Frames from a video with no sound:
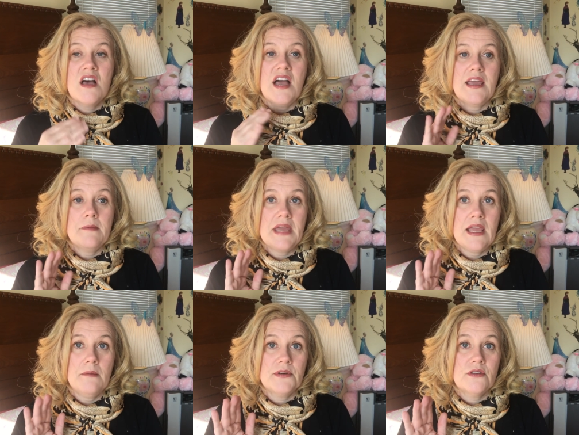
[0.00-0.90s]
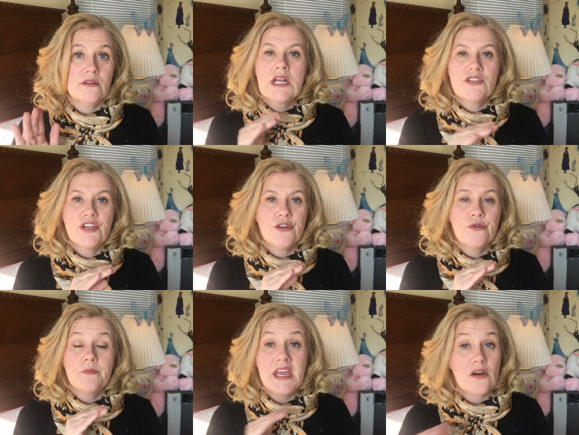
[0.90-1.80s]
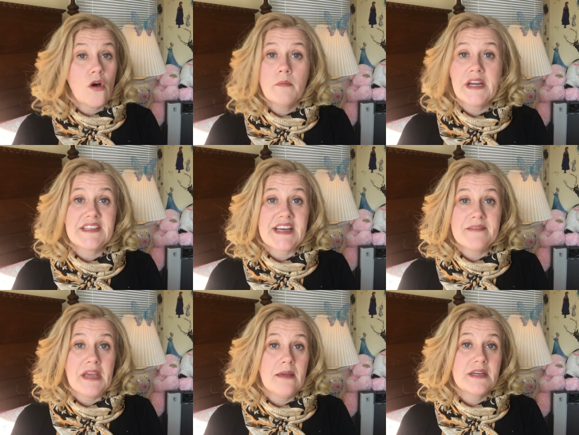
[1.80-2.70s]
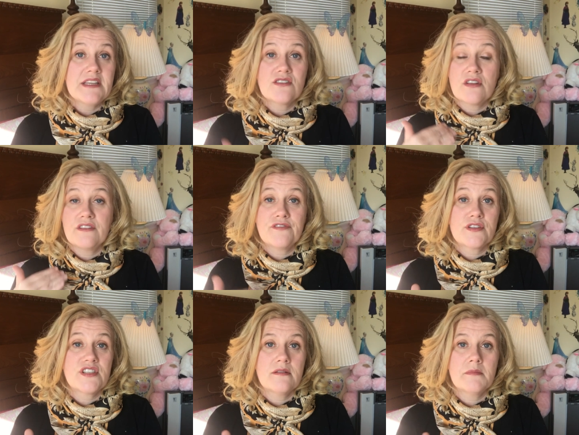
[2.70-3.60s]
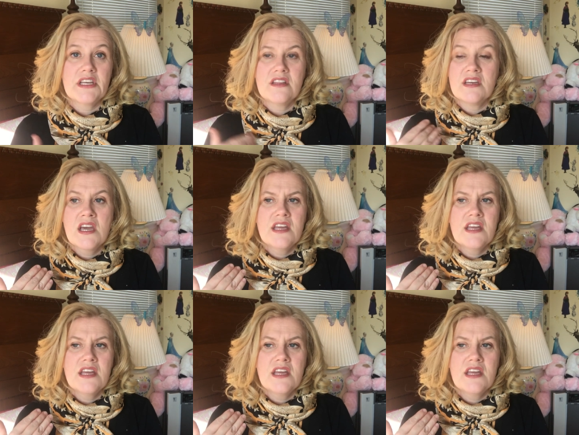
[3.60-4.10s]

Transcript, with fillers: I am able to make all my debt payments on the first of the month.